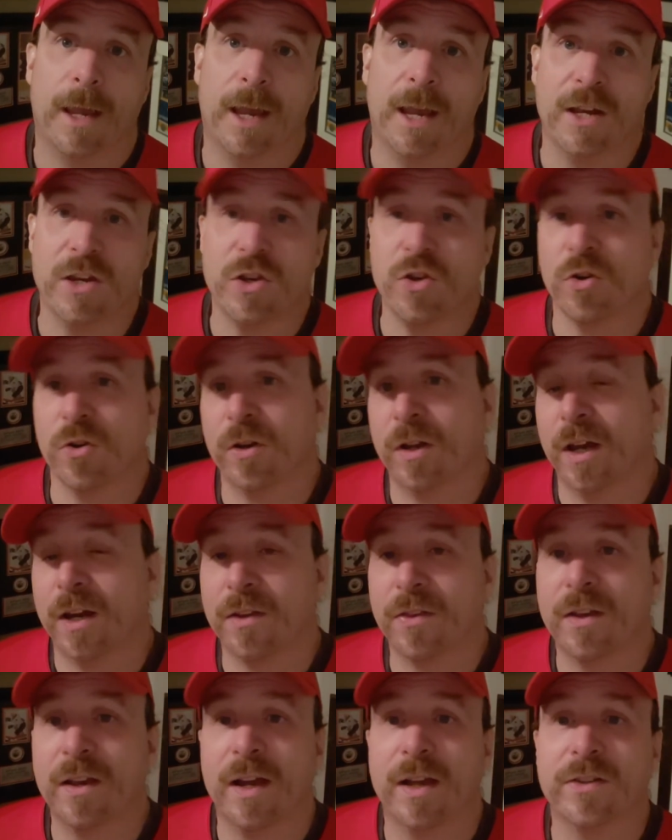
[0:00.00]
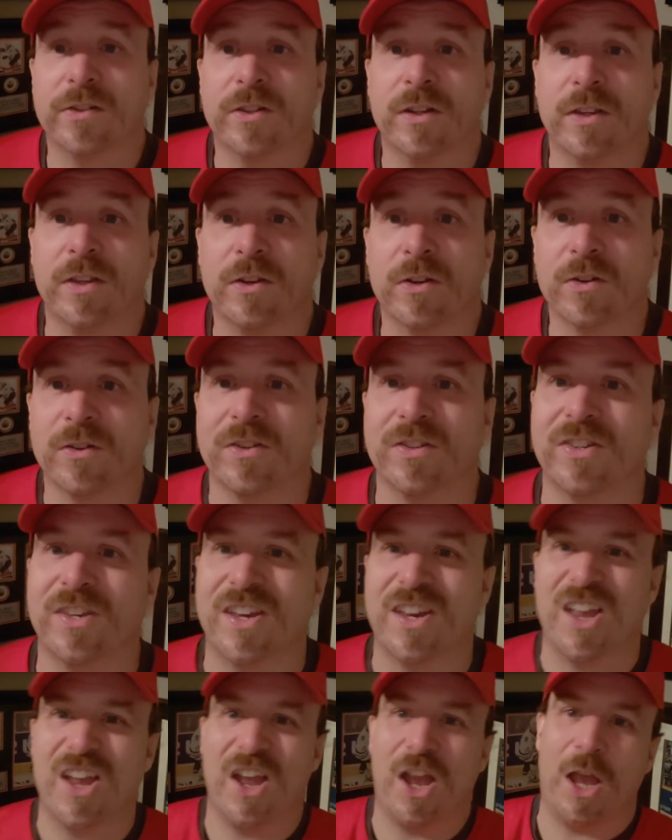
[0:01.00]
And you're kind of the guy sitting there, and it's
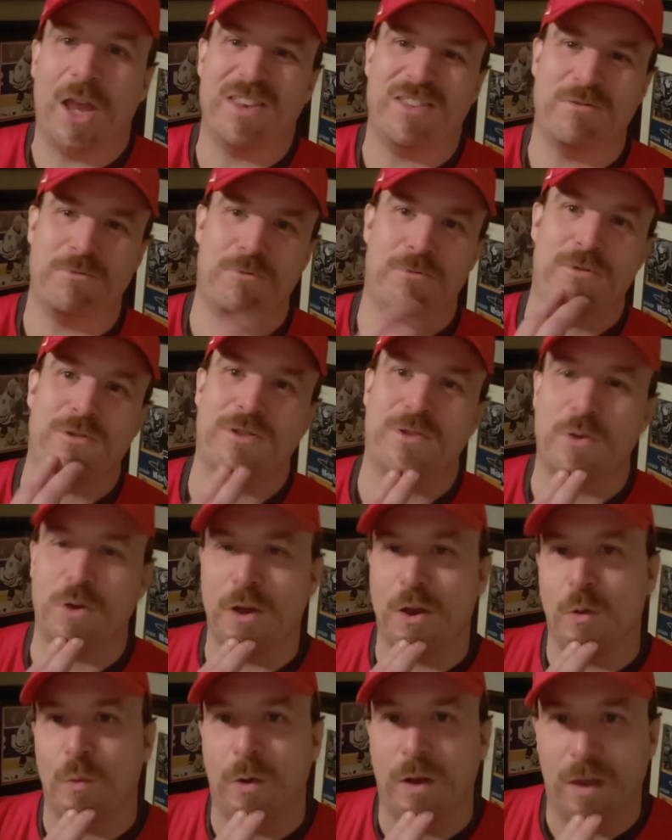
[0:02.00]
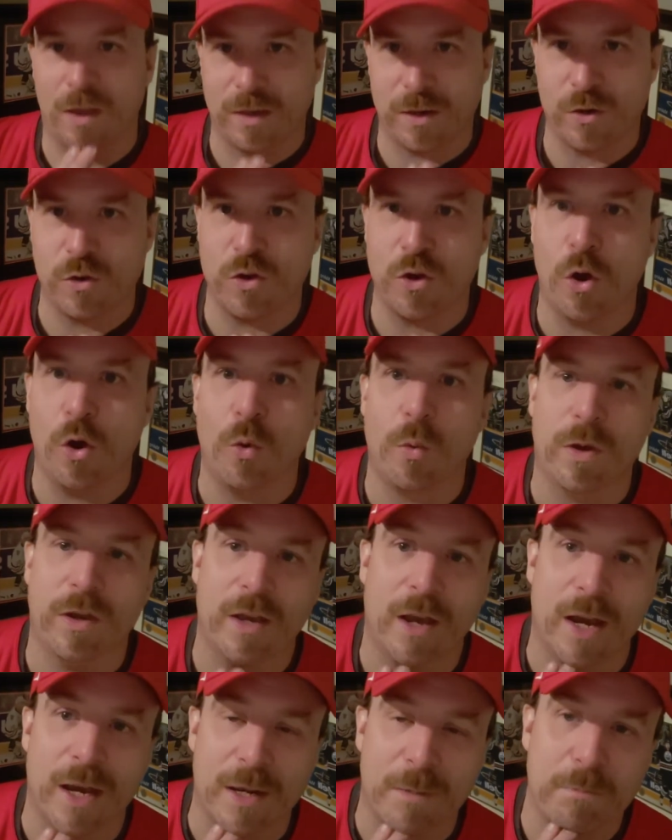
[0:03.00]
like, hey, well, what
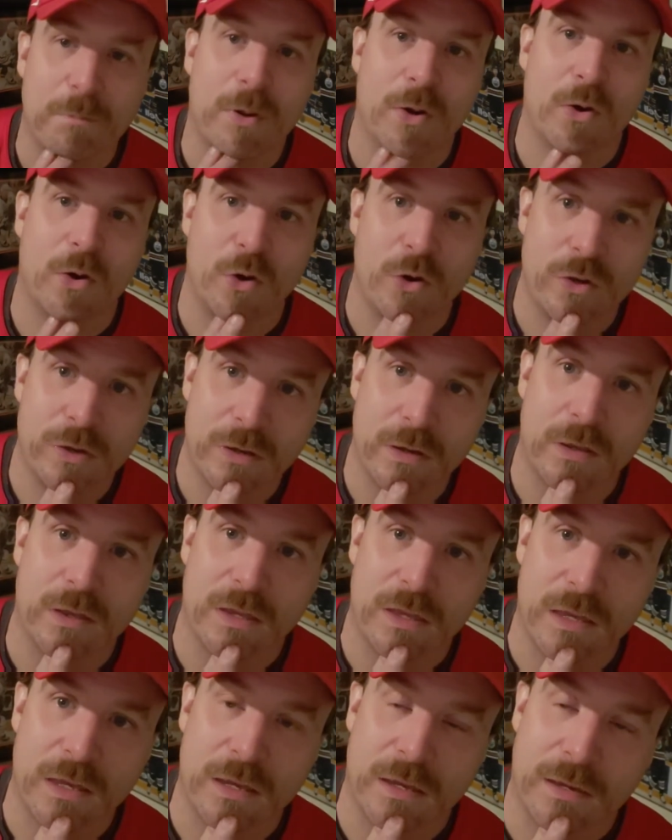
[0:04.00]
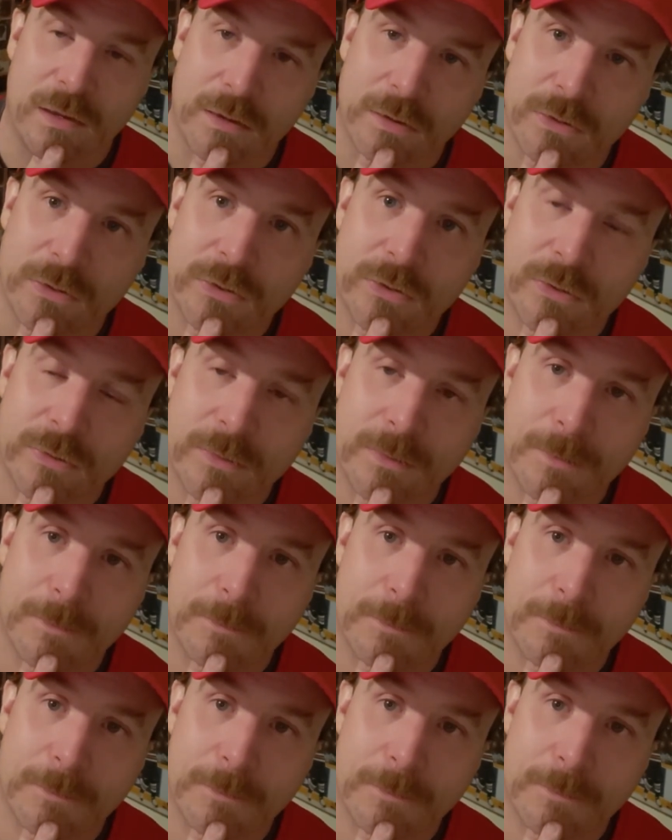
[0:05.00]
kind of person he is.